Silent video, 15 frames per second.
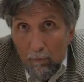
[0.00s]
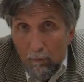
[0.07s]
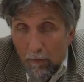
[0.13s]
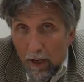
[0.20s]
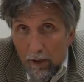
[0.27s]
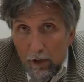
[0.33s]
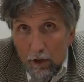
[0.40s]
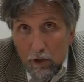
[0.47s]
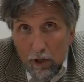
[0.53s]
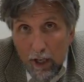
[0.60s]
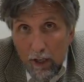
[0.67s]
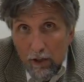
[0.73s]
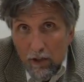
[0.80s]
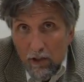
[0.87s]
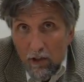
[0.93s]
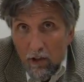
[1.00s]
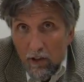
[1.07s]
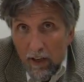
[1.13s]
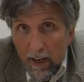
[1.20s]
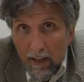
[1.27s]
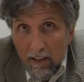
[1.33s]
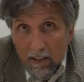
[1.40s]
Major changes in the
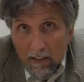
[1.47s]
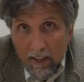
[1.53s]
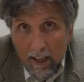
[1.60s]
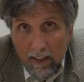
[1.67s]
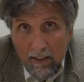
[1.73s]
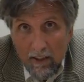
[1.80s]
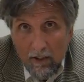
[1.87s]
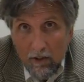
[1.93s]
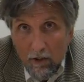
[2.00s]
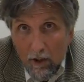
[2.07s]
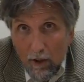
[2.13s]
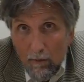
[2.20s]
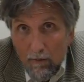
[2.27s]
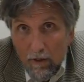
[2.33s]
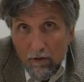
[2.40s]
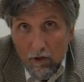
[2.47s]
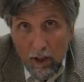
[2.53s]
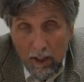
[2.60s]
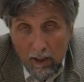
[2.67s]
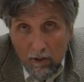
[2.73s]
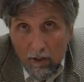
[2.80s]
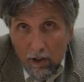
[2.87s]
United States in terms of
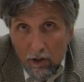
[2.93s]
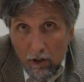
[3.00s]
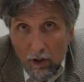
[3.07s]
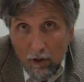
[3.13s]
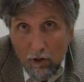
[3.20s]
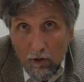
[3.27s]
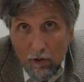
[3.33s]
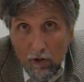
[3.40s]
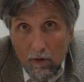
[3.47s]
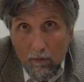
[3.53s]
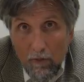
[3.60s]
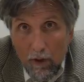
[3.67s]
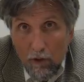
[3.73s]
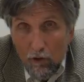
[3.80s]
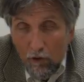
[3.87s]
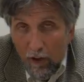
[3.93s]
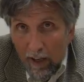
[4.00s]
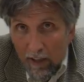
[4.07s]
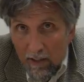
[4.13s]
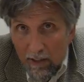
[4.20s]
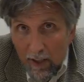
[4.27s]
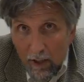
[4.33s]
gender issues,
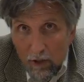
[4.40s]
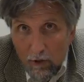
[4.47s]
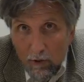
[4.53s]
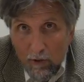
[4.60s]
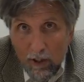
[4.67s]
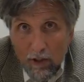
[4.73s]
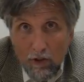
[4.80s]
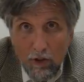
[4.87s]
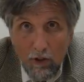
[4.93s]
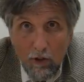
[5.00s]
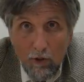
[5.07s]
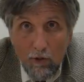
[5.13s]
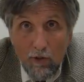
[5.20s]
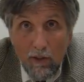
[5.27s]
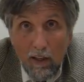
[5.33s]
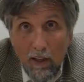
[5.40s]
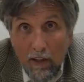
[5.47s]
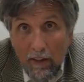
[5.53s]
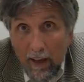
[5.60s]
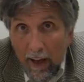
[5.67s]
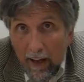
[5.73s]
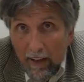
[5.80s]
transsexual issues.
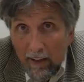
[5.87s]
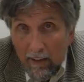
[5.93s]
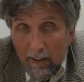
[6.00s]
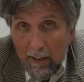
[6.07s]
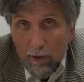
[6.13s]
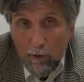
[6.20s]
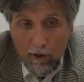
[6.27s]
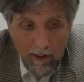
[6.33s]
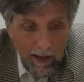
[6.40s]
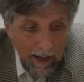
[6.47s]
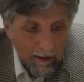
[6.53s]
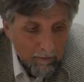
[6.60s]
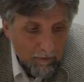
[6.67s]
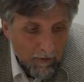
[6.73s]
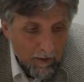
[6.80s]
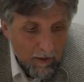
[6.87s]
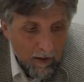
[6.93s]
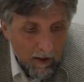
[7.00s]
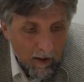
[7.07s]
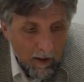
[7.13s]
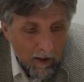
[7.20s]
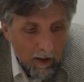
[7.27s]
How do you deal with that?
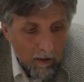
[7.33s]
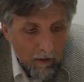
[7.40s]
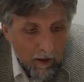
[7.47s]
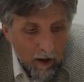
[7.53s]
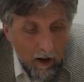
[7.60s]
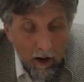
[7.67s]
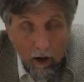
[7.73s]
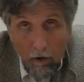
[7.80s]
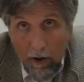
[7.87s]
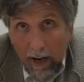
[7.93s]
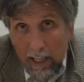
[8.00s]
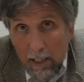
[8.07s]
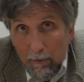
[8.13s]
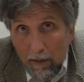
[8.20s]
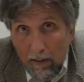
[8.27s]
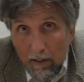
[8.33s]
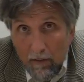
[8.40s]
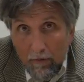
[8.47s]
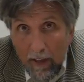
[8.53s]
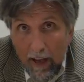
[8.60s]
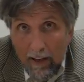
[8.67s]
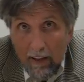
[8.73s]
Harassment.
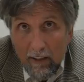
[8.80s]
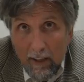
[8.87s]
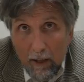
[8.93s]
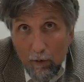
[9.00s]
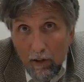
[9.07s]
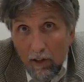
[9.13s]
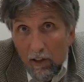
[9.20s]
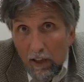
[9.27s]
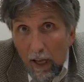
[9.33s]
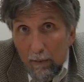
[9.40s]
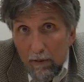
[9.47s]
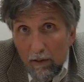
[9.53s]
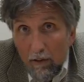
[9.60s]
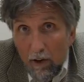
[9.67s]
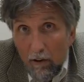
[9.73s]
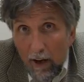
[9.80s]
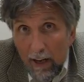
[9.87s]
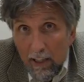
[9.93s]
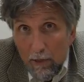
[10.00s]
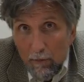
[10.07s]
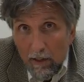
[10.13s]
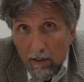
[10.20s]
How do you deal with claims of
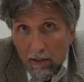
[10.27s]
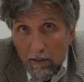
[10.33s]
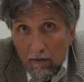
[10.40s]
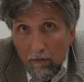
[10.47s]
harassment?